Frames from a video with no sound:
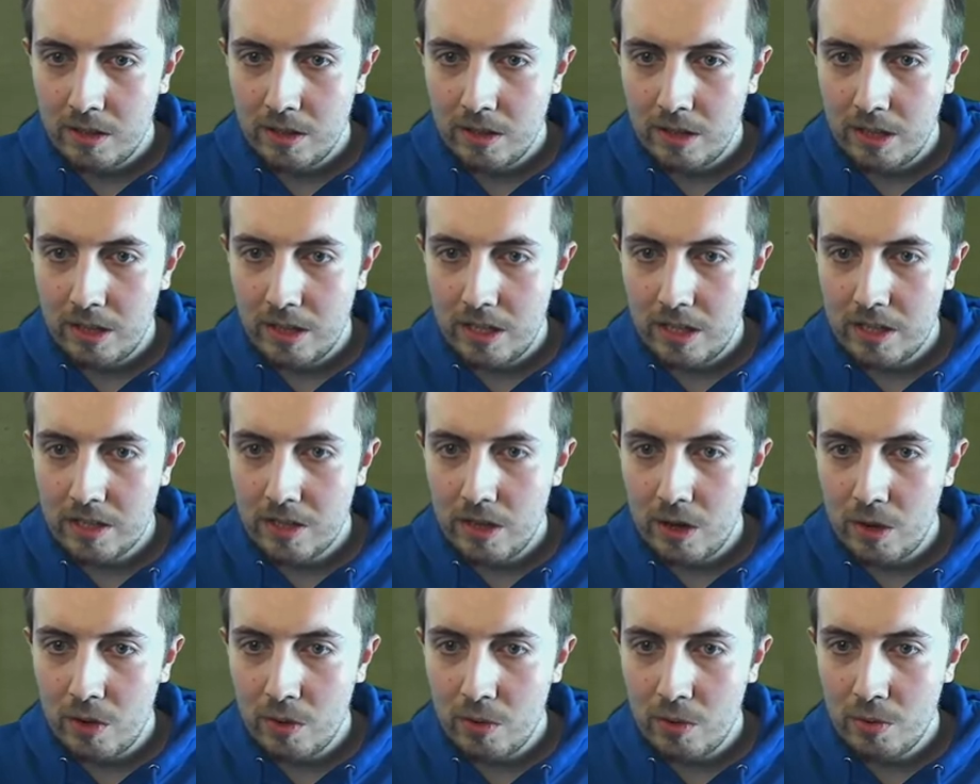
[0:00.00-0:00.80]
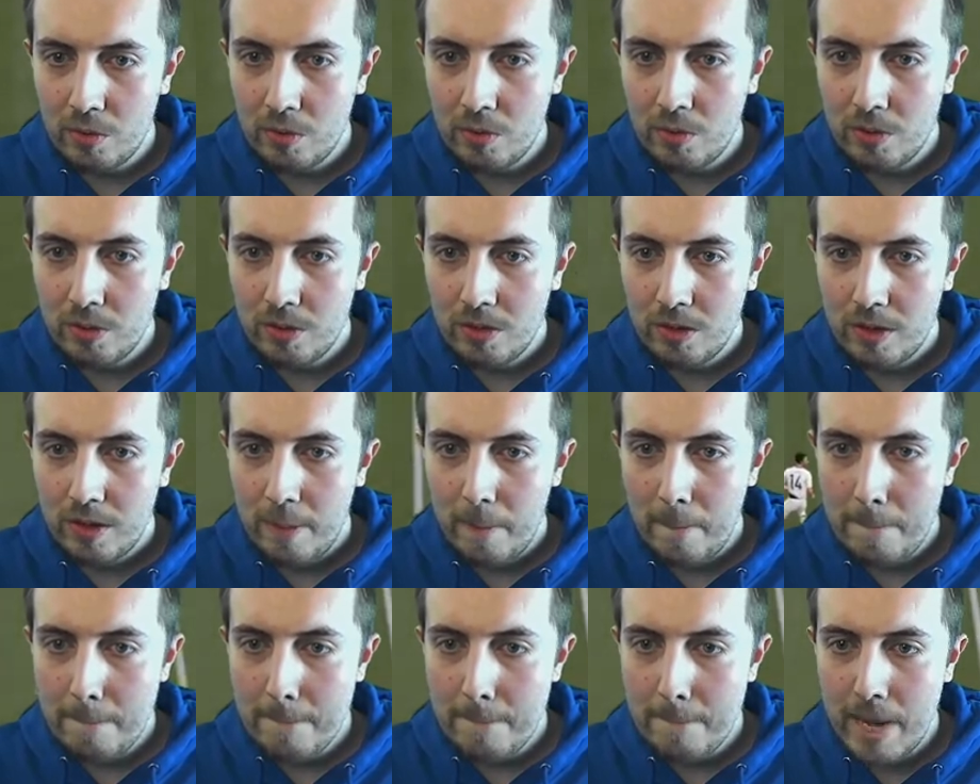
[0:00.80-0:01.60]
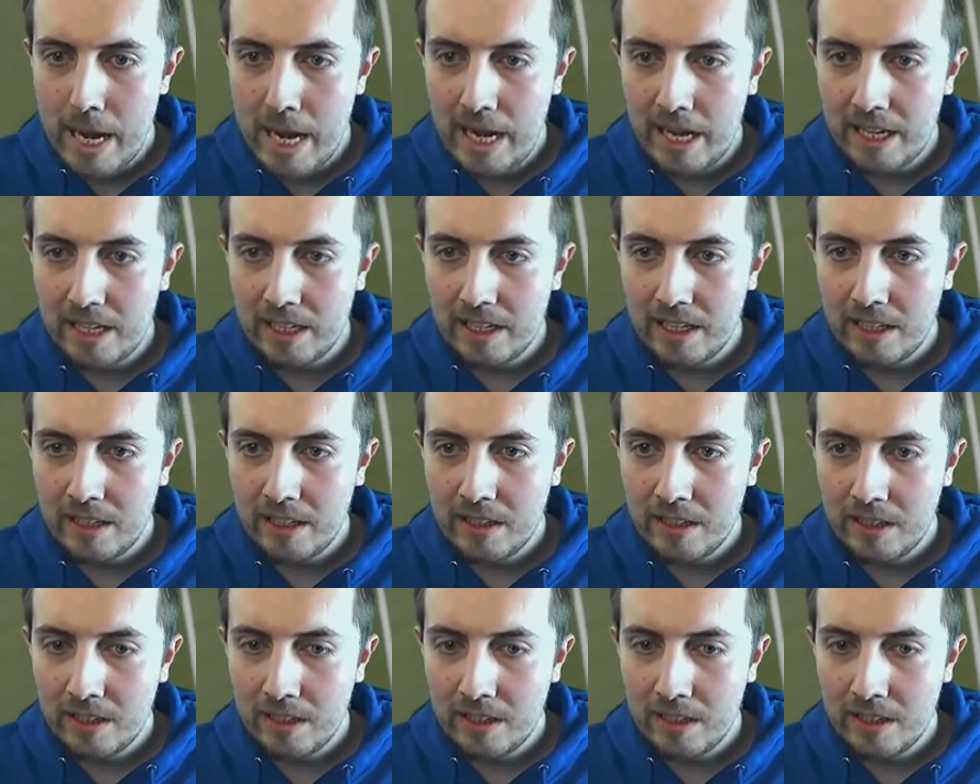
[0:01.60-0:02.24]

This goal. Bang.